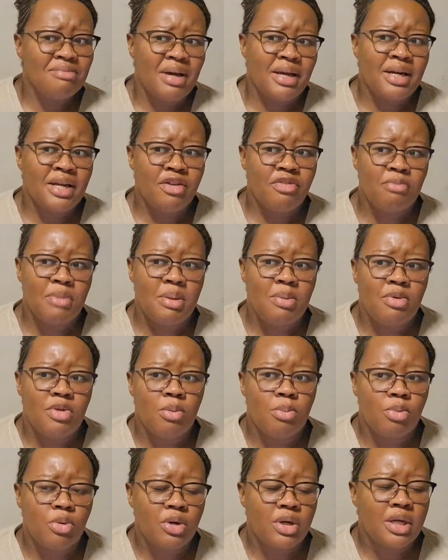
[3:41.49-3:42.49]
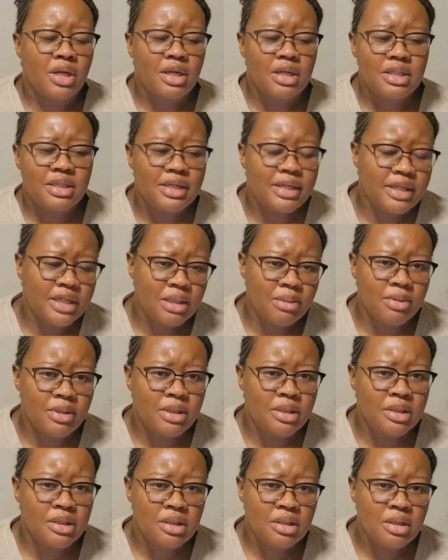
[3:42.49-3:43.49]
matter if maybe the book is a little
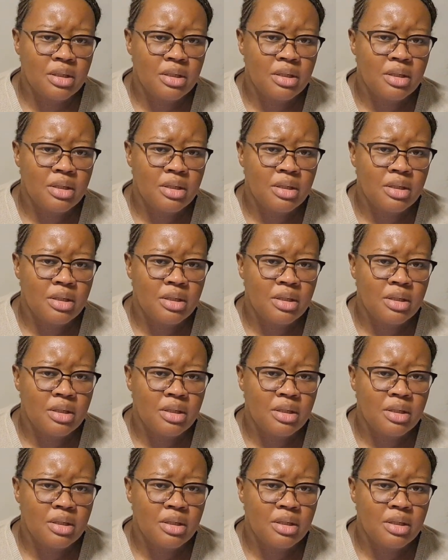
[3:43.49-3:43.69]
bit,